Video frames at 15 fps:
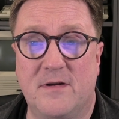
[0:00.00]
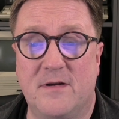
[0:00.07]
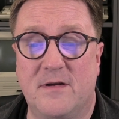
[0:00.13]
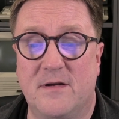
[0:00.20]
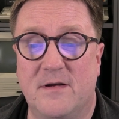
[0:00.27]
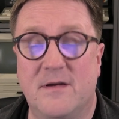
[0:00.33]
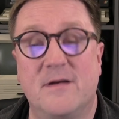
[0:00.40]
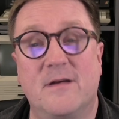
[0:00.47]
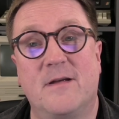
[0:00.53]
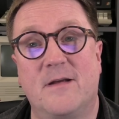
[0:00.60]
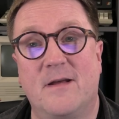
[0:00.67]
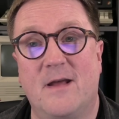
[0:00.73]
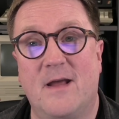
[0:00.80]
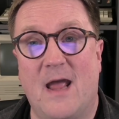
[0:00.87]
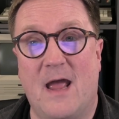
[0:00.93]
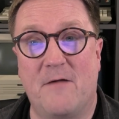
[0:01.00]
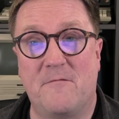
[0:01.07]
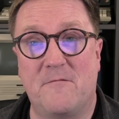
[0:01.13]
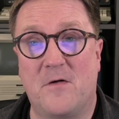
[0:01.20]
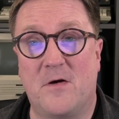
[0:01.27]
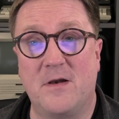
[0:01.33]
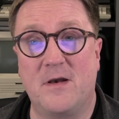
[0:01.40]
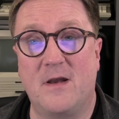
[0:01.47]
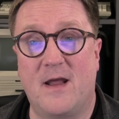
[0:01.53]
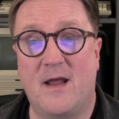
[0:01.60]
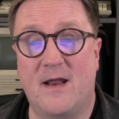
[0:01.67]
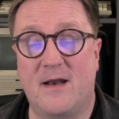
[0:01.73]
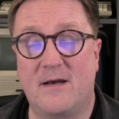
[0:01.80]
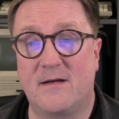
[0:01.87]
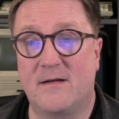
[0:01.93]
Have fun,
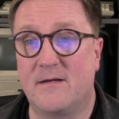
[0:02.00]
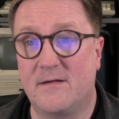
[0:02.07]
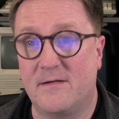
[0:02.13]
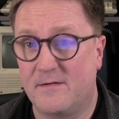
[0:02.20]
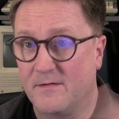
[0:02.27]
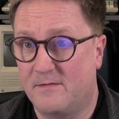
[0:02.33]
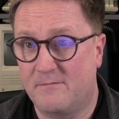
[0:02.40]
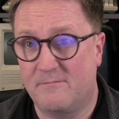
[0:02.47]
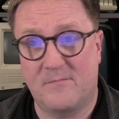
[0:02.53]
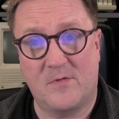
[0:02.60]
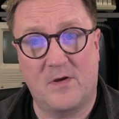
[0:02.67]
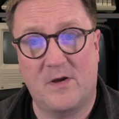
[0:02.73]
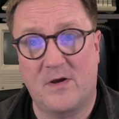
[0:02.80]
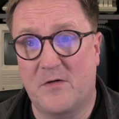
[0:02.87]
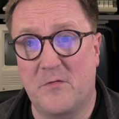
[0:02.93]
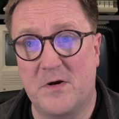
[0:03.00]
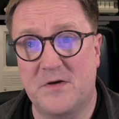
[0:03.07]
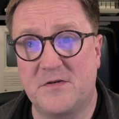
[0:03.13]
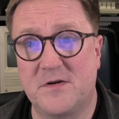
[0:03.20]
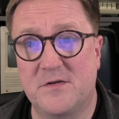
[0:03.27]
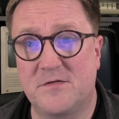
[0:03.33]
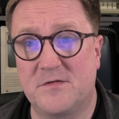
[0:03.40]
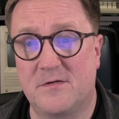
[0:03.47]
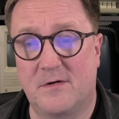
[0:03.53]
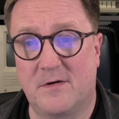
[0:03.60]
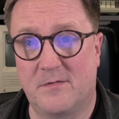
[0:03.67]
and questions,